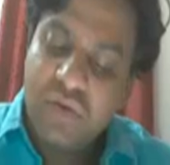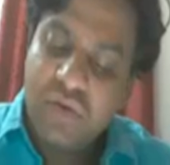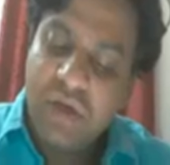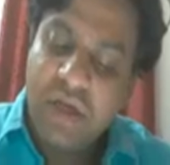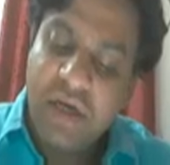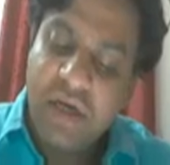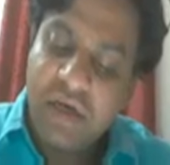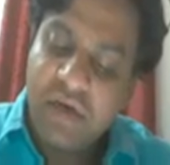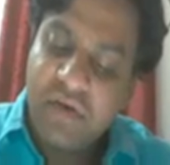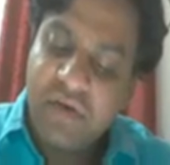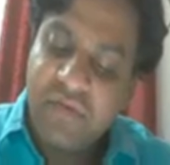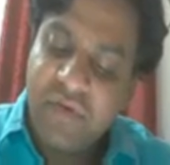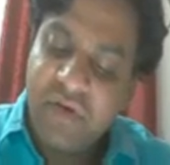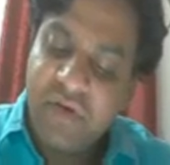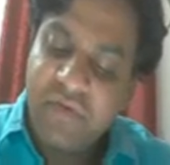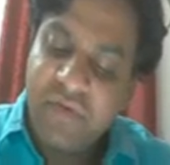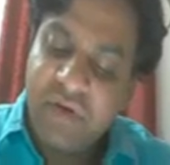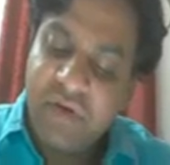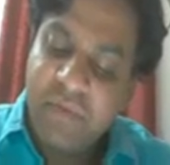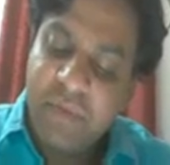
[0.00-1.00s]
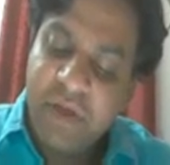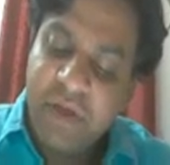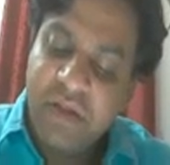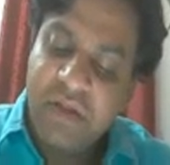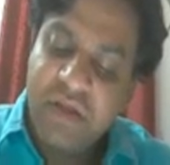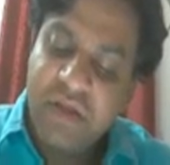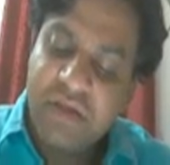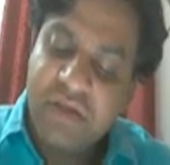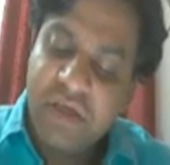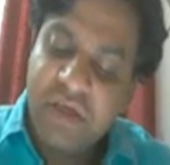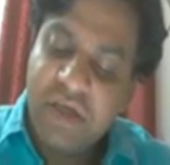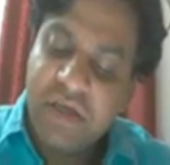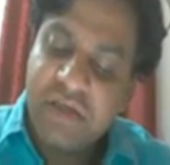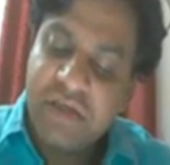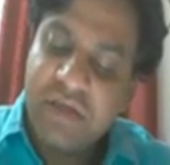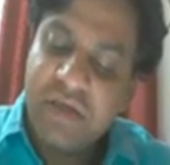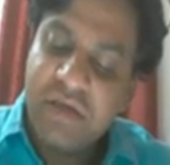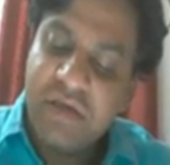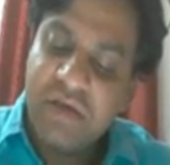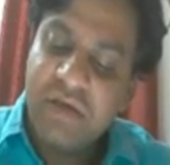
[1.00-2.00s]
electric field will be in this
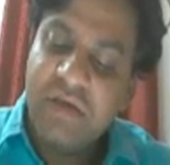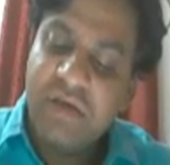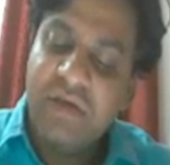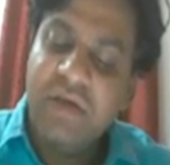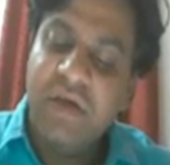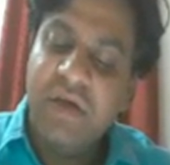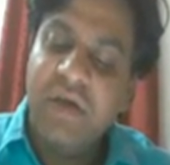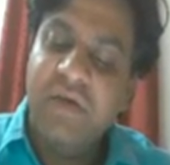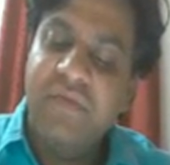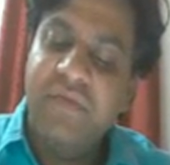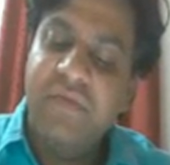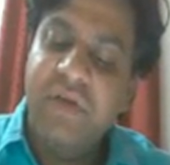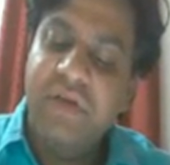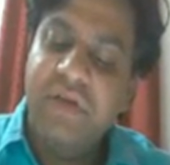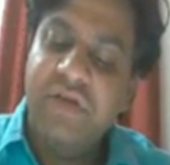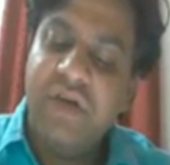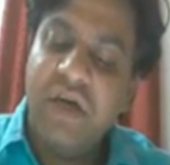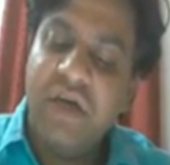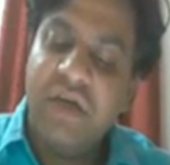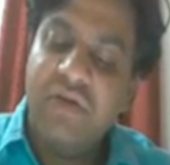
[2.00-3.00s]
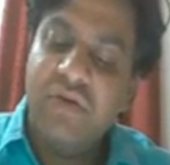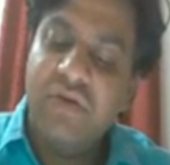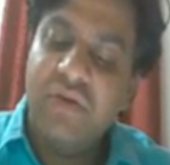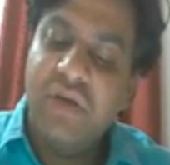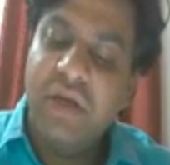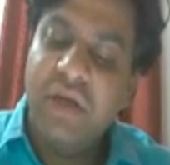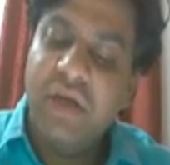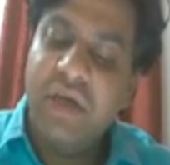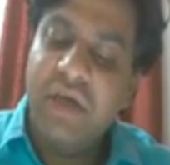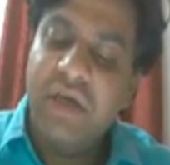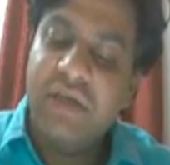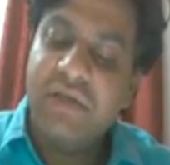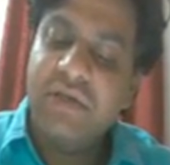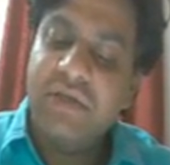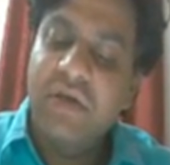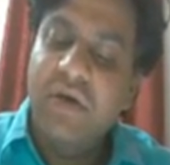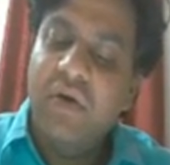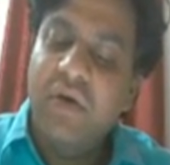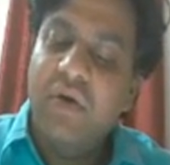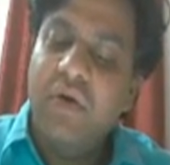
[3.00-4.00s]
direction if the charge on the ring is
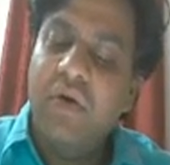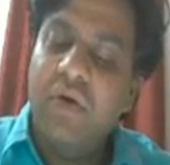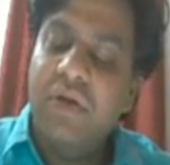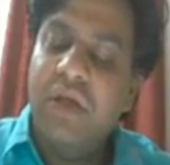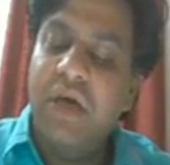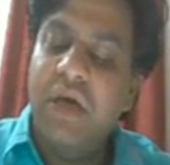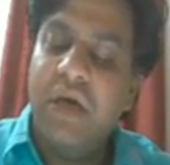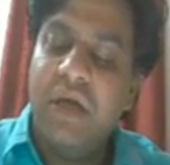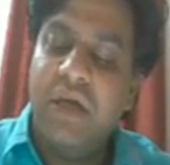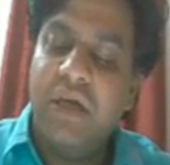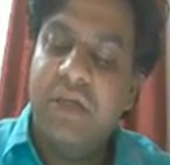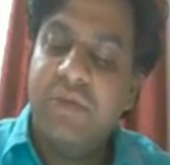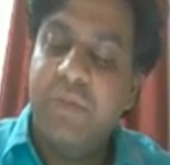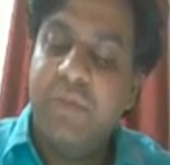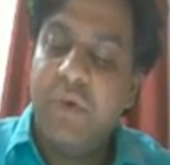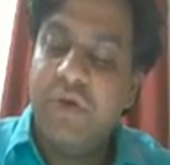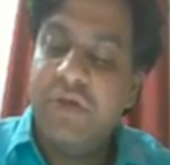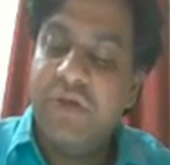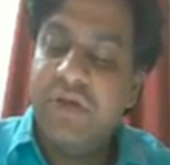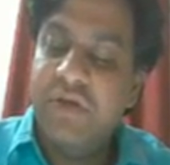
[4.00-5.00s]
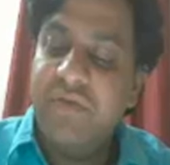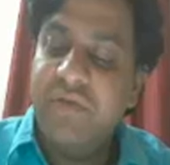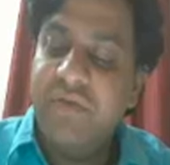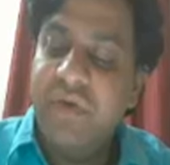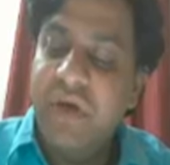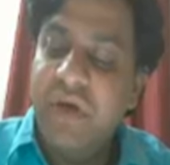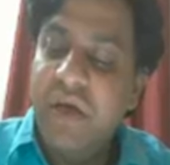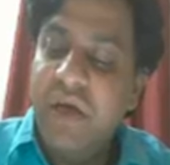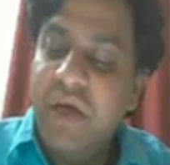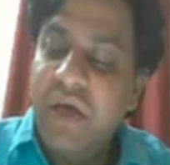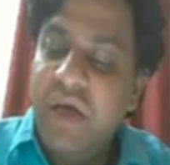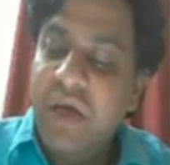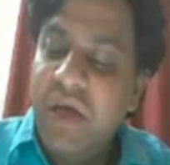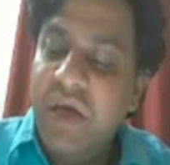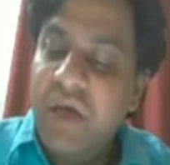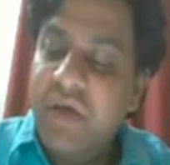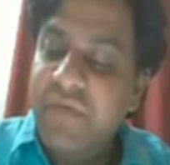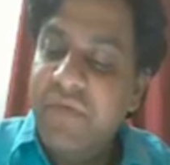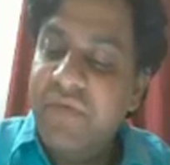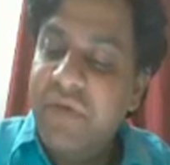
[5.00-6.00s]
or the arc is positive.
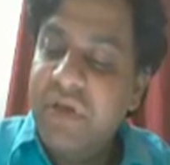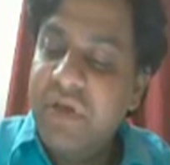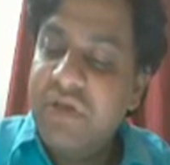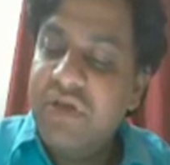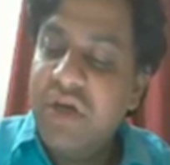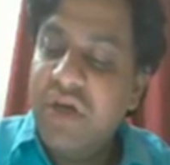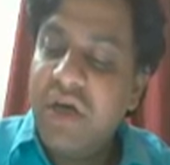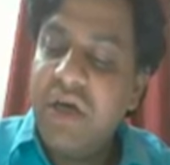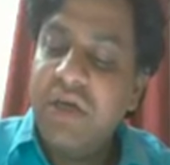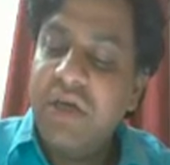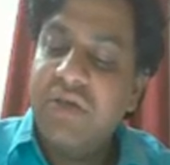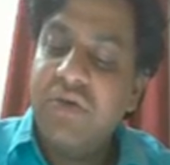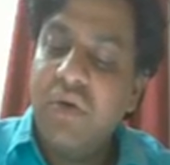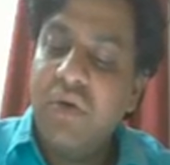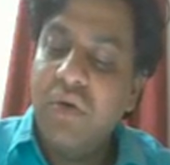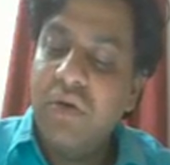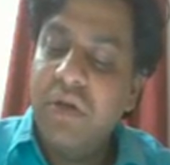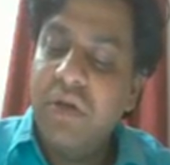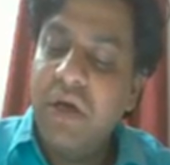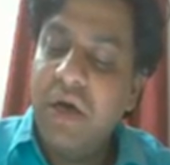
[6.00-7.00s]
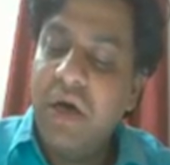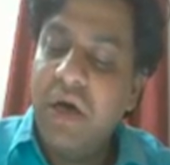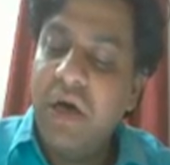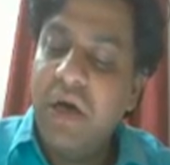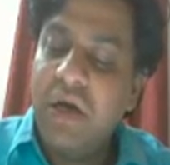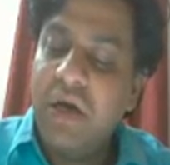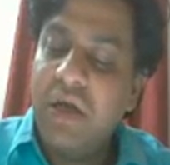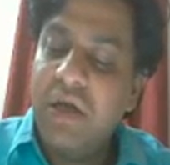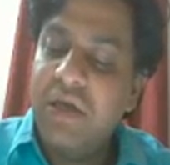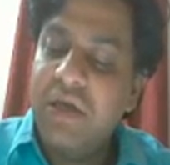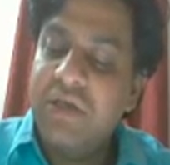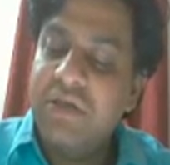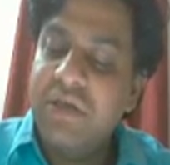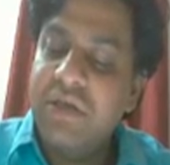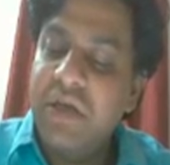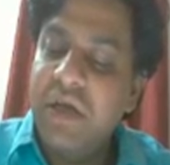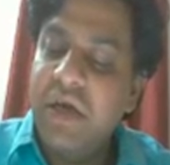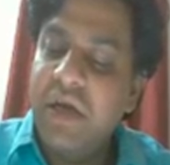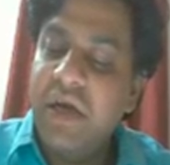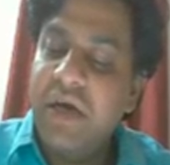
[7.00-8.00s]
If the charge on the arc is
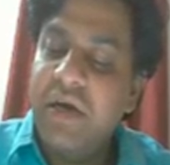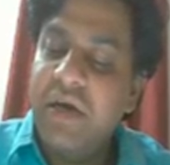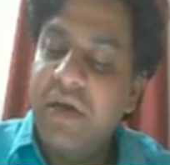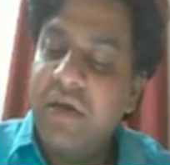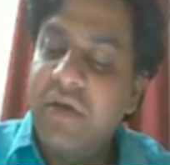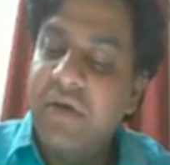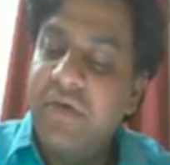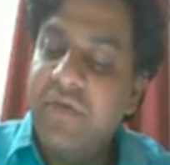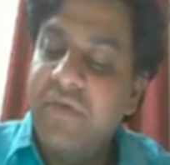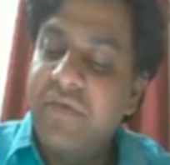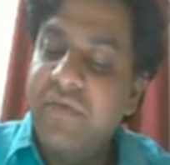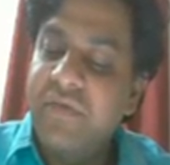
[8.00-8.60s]
negative,